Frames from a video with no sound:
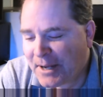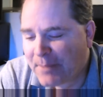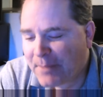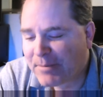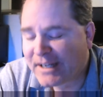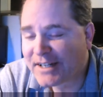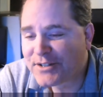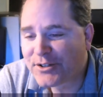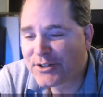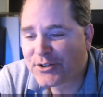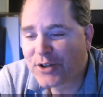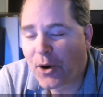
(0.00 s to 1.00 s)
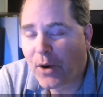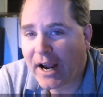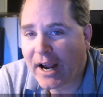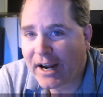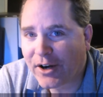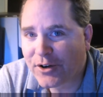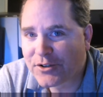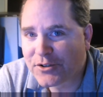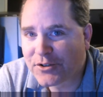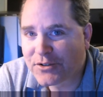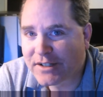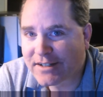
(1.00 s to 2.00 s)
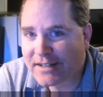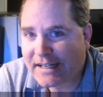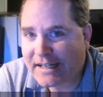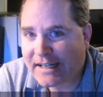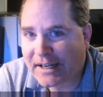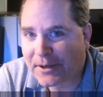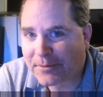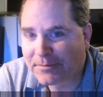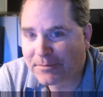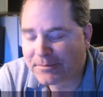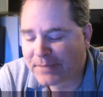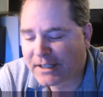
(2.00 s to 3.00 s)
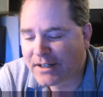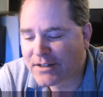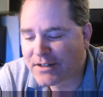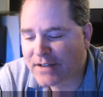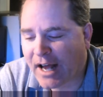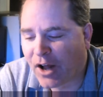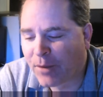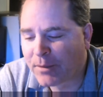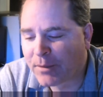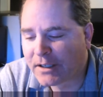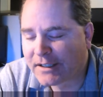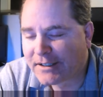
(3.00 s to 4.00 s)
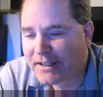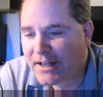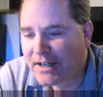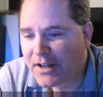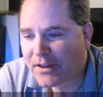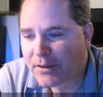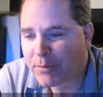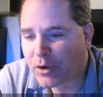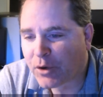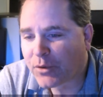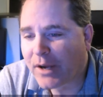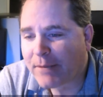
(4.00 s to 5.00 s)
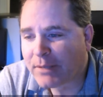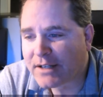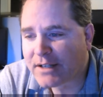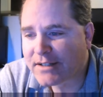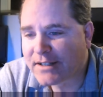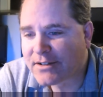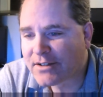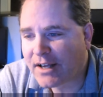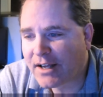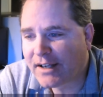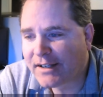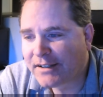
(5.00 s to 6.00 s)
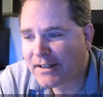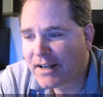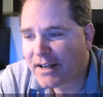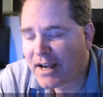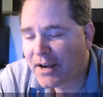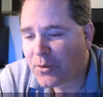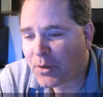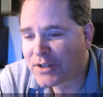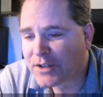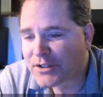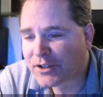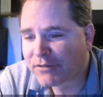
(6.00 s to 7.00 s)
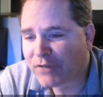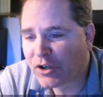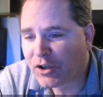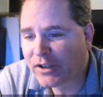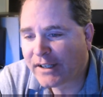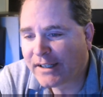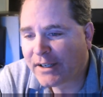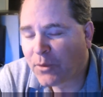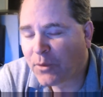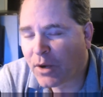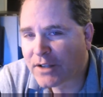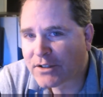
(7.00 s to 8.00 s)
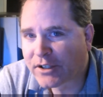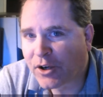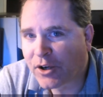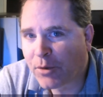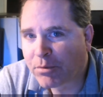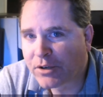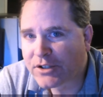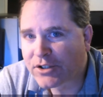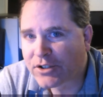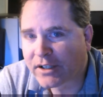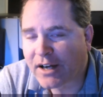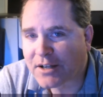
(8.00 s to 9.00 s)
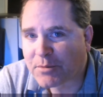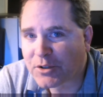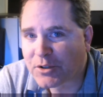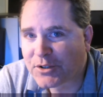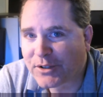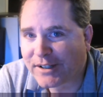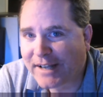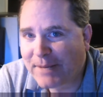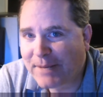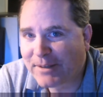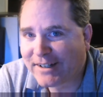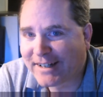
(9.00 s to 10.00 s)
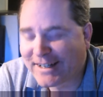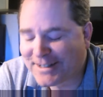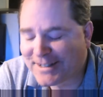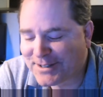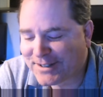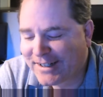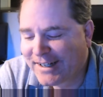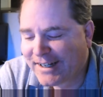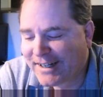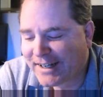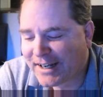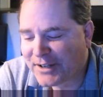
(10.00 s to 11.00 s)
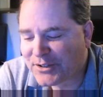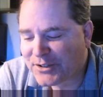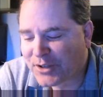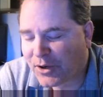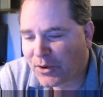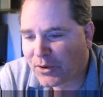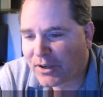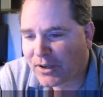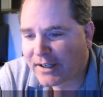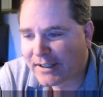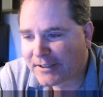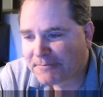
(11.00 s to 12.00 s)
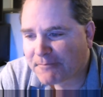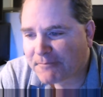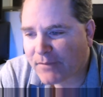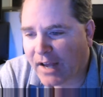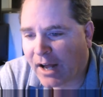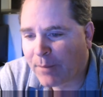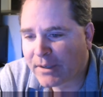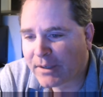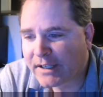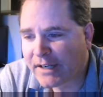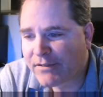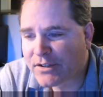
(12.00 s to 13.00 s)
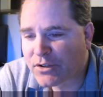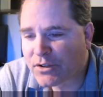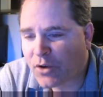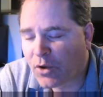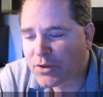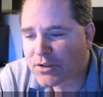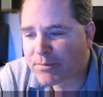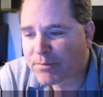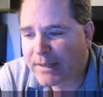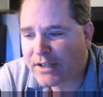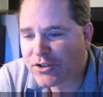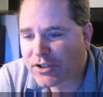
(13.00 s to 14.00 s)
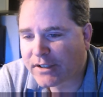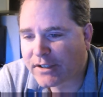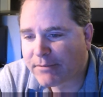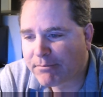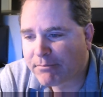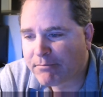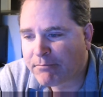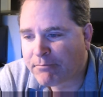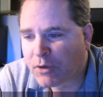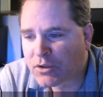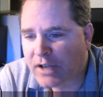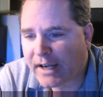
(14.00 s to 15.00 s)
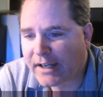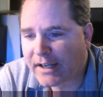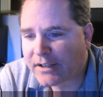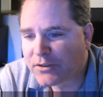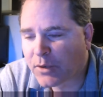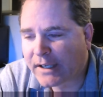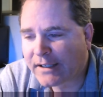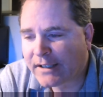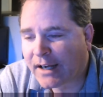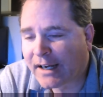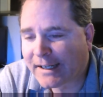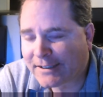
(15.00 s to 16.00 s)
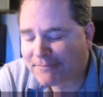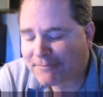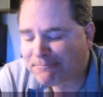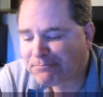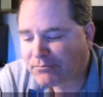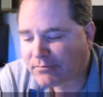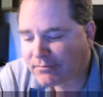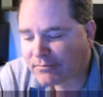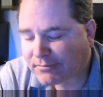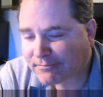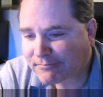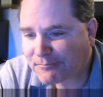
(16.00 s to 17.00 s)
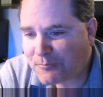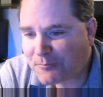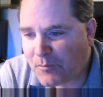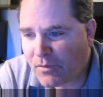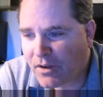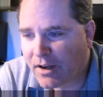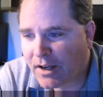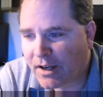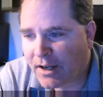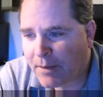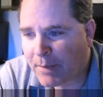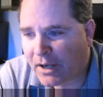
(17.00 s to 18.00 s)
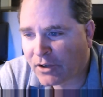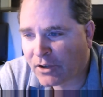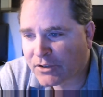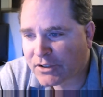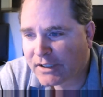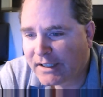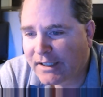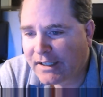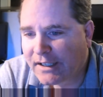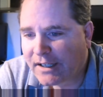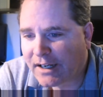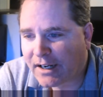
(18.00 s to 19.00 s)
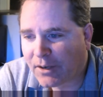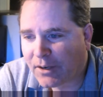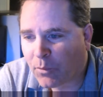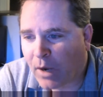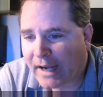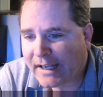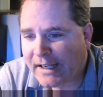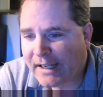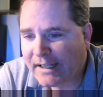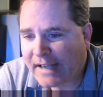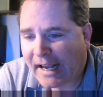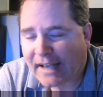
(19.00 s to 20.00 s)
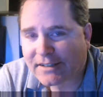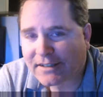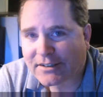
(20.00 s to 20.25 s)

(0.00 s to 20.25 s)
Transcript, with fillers: because there's no heir to succeed him, because Alma, the birthright blessing son, was converted and wants to go preach the gospel to the Lamanites. And so uh, Alma gave this whole speech in Mosiah 29 uh, about uh, why he can't